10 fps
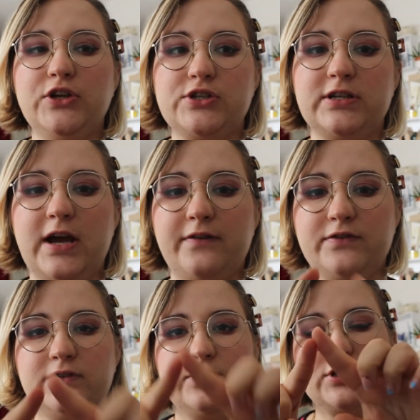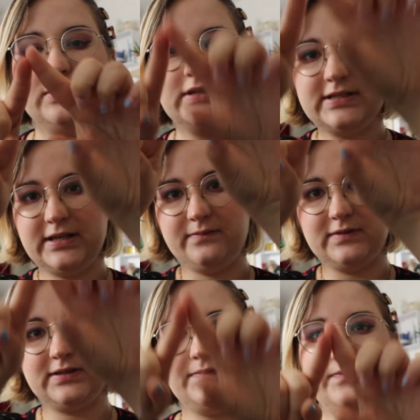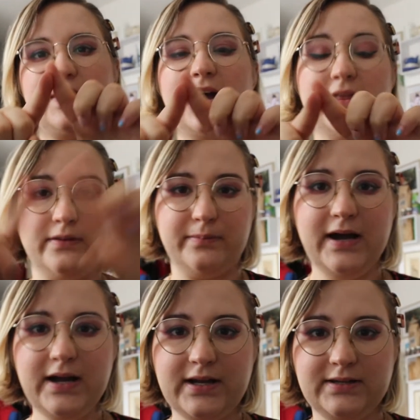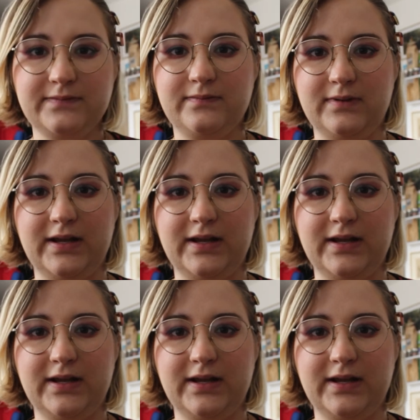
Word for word: You should have two shoulder seams at the back,